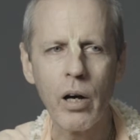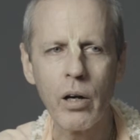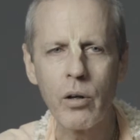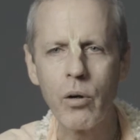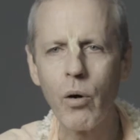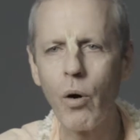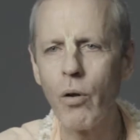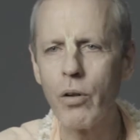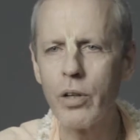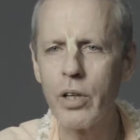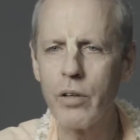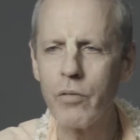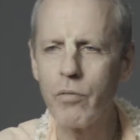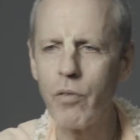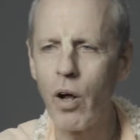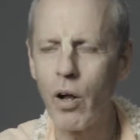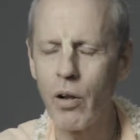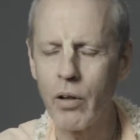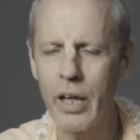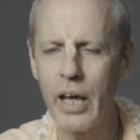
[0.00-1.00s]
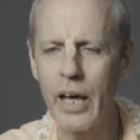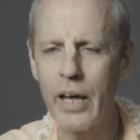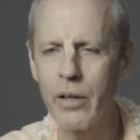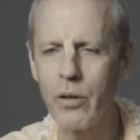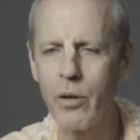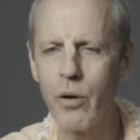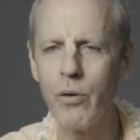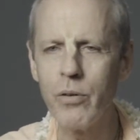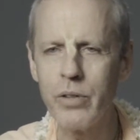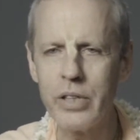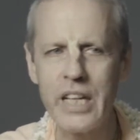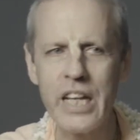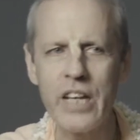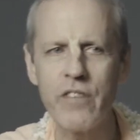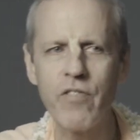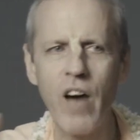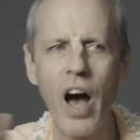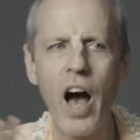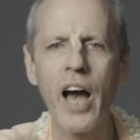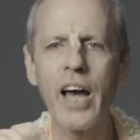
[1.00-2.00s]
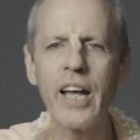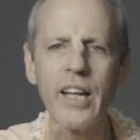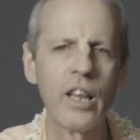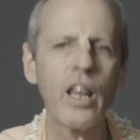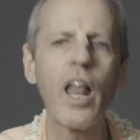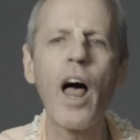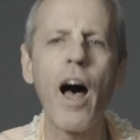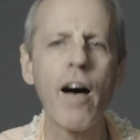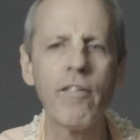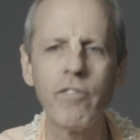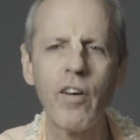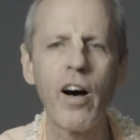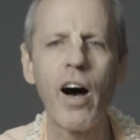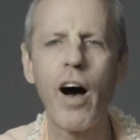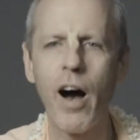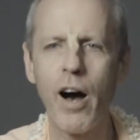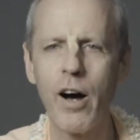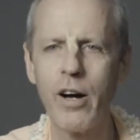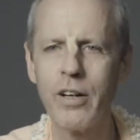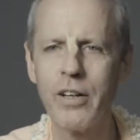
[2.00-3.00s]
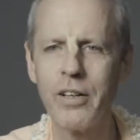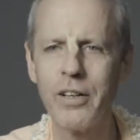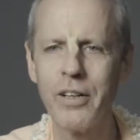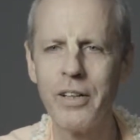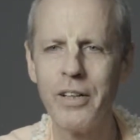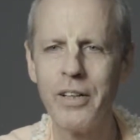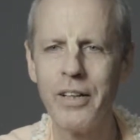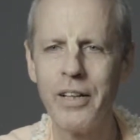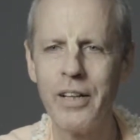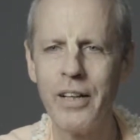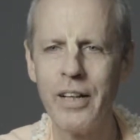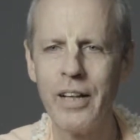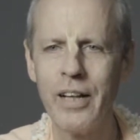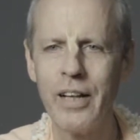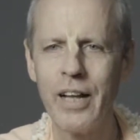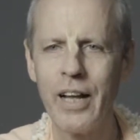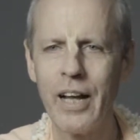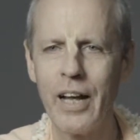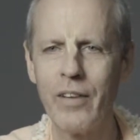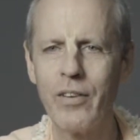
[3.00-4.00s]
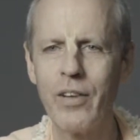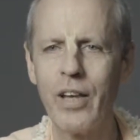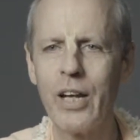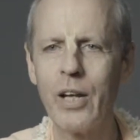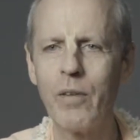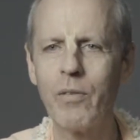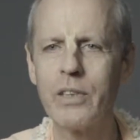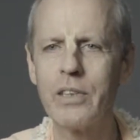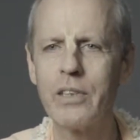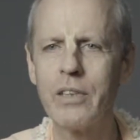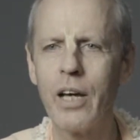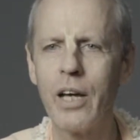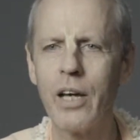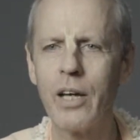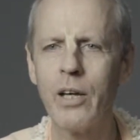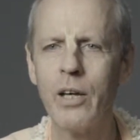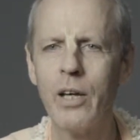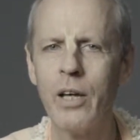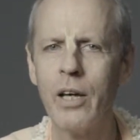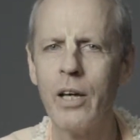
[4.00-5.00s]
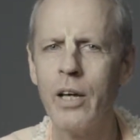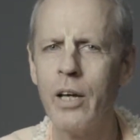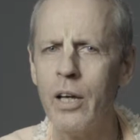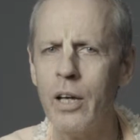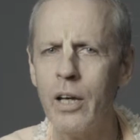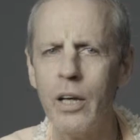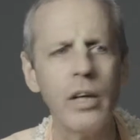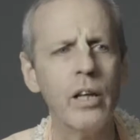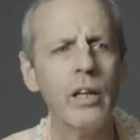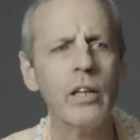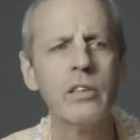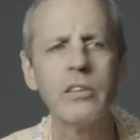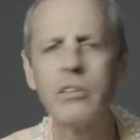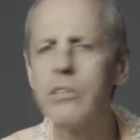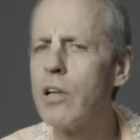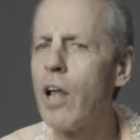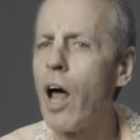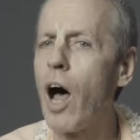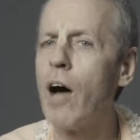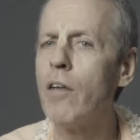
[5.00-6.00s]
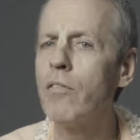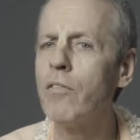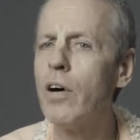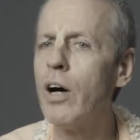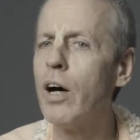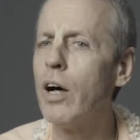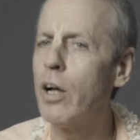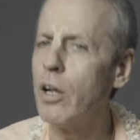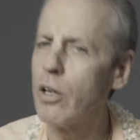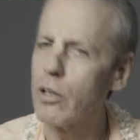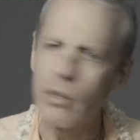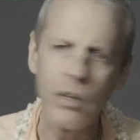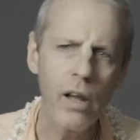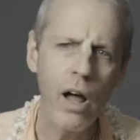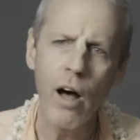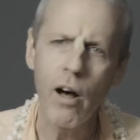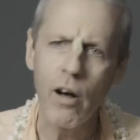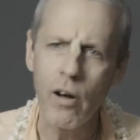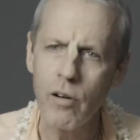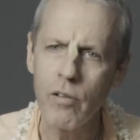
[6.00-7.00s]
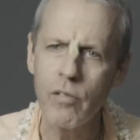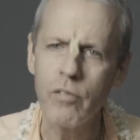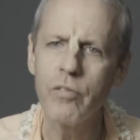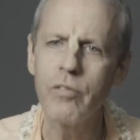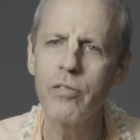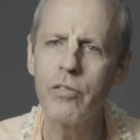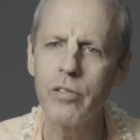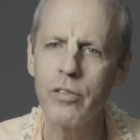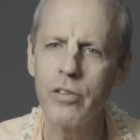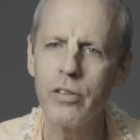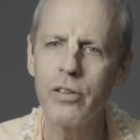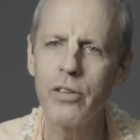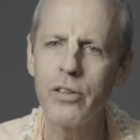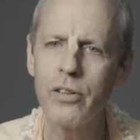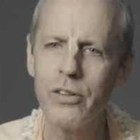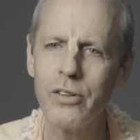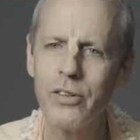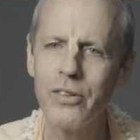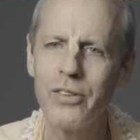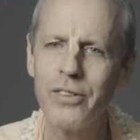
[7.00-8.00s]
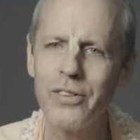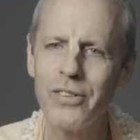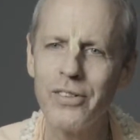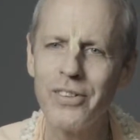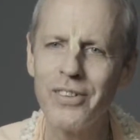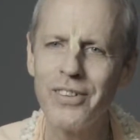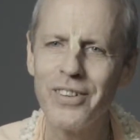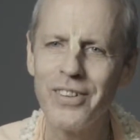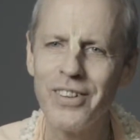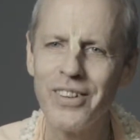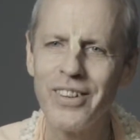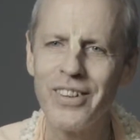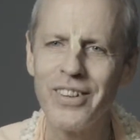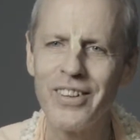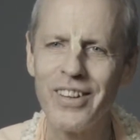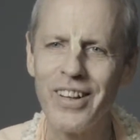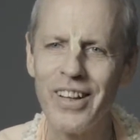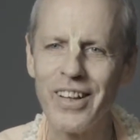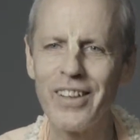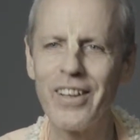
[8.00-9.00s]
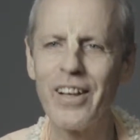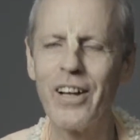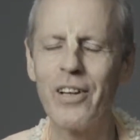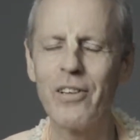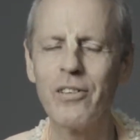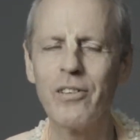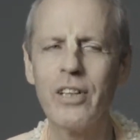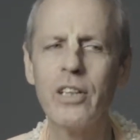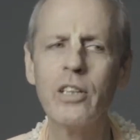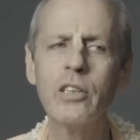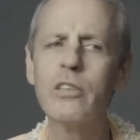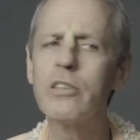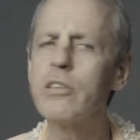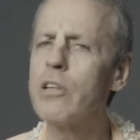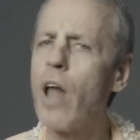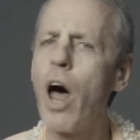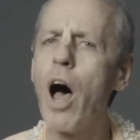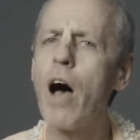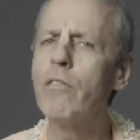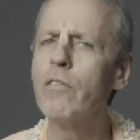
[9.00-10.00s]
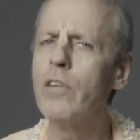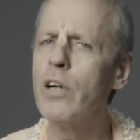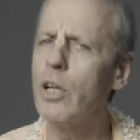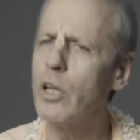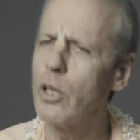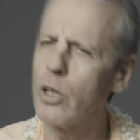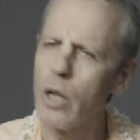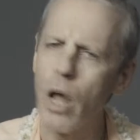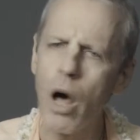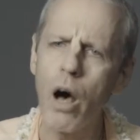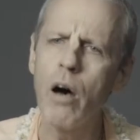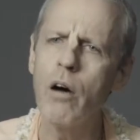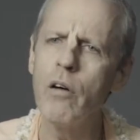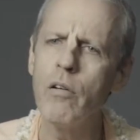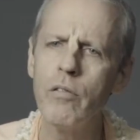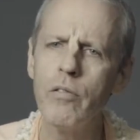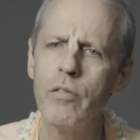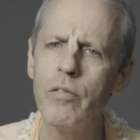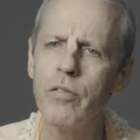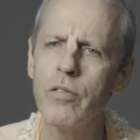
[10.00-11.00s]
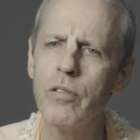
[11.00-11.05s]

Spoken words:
Golden Volcano, Divine Lava. And then he would say, is lava love? Like that. Is lava love?